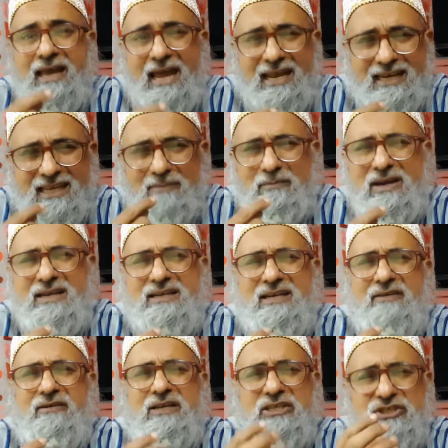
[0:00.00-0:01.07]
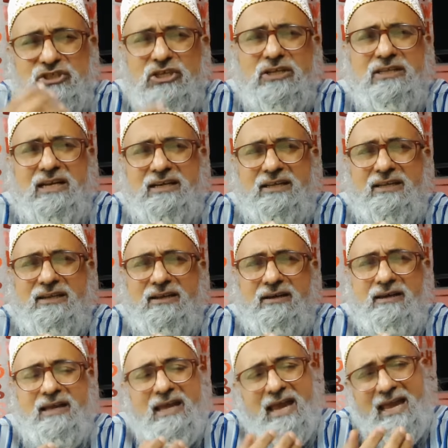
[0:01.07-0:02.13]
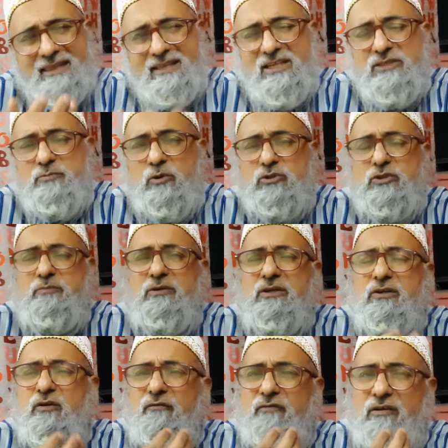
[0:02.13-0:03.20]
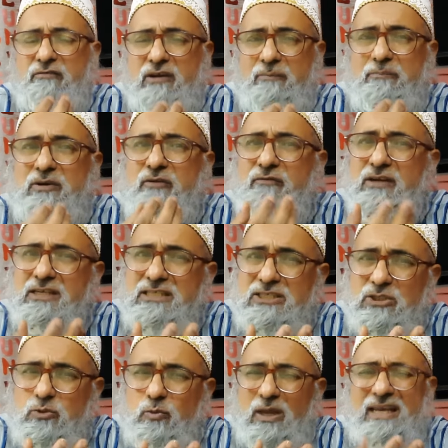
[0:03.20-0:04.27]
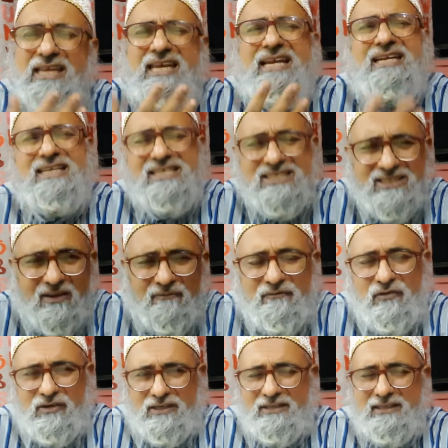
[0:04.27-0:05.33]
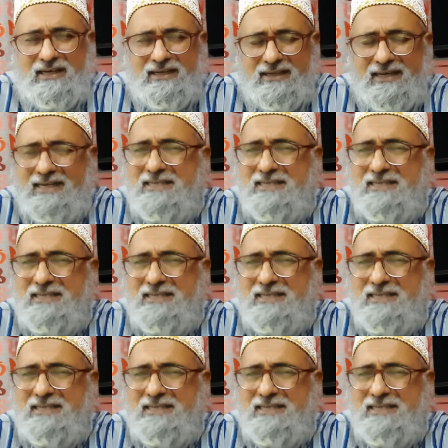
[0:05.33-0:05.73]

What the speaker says: and he might injure that area, and there is possibility of development of little swelling and discomfort in that area.